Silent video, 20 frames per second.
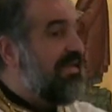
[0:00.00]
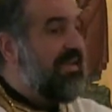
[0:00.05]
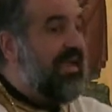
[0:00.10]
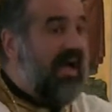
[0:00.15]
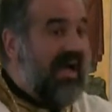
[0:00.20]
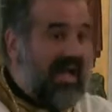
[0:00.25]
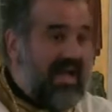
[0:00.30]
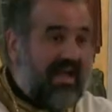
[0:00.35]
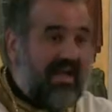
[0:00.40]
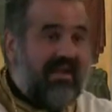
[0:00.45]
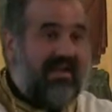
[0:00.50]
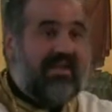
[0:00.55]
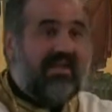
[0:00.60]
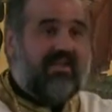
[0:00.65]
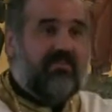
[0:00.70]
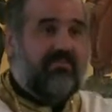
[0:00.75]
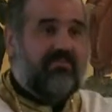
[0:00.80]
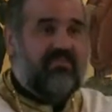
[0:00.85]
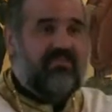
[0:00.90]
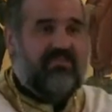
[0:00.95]
God
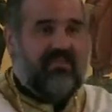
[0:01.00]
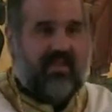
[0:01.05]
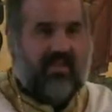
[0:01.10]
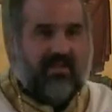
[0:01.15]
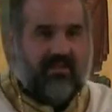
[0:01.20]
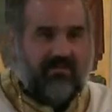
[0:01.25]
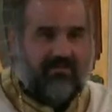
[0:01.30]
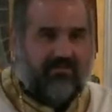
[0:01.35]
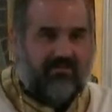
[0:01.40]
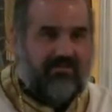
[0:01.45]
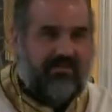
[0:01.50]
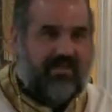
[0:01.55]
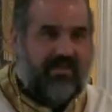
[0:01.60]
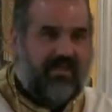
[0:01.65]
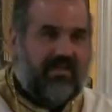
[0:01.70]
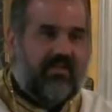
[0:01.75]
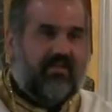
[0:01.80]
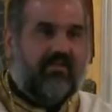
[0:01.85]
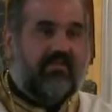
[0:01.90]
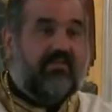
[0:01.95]
Himself,
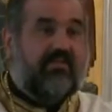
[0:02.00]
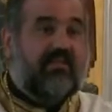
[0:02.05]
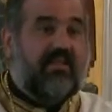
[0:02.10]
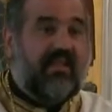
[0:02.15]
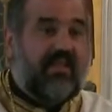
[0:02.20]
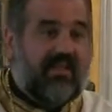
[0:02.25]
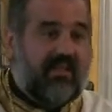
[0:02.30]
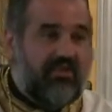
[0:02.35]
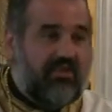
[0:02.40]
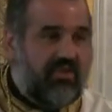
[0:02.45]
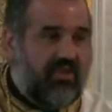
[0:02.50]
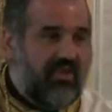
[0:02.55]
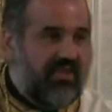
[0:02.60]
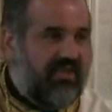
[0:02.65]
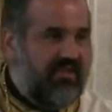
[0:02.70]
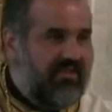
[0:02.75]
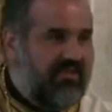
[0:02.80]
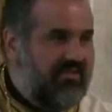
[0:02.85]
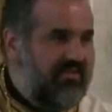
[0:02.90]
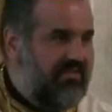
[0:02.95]
teaching
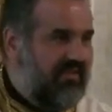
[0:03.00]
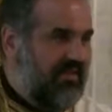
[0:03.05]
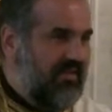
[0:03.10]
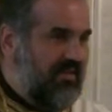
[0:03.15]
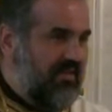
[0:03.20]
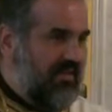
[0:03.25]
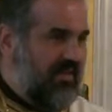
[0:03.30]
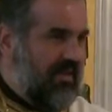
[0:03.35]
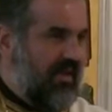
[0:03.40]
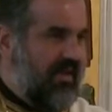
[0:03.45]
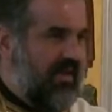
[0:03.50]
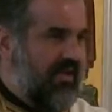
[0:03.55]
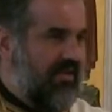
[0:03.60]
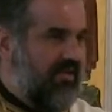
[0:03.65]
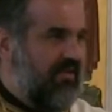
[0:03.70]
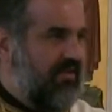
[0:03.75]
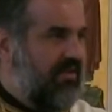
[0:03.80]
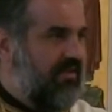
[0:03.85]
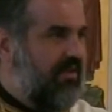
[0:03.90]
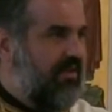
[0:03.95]
in the synagogue